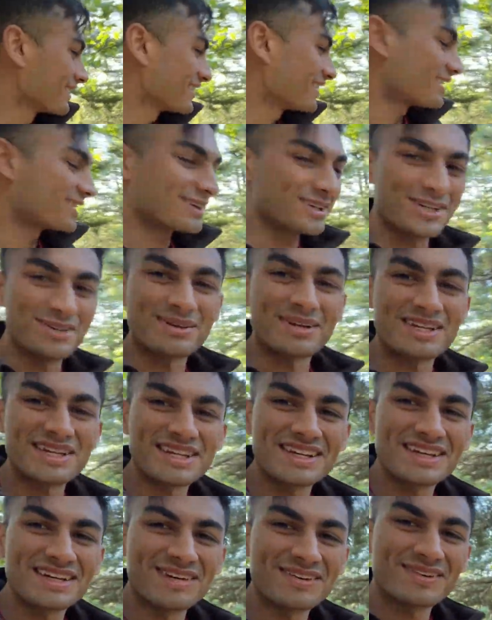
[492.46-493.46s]
Are you ready
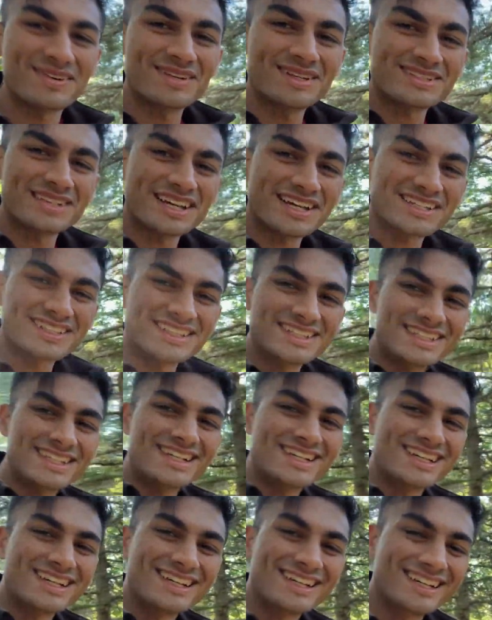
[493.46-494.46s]
for this hike, Nina?
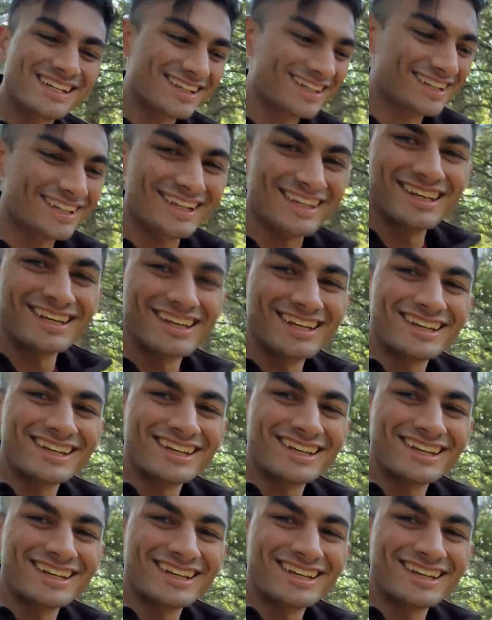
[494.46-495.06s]
Yes.